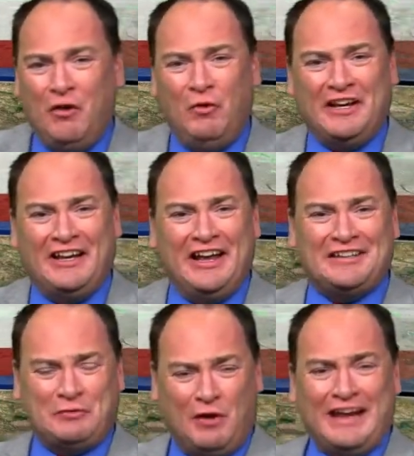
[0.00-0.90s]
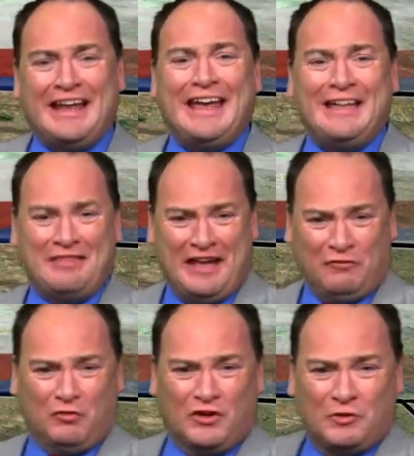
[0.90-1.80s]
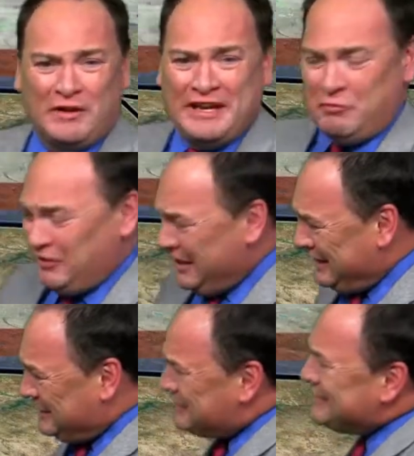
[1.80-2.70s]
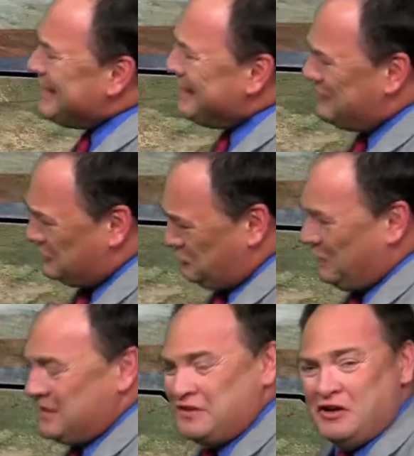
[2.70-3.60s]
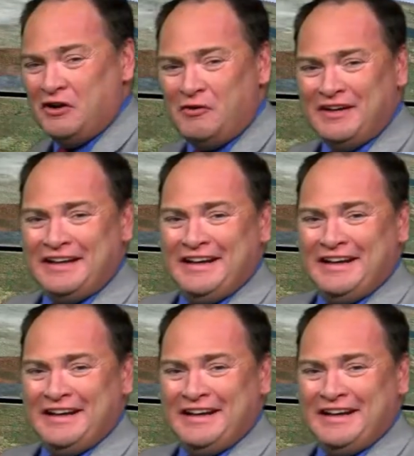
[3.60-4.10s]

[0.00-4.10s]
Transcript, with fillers: What a nice way to end that work week. We're not going to stay this way, though.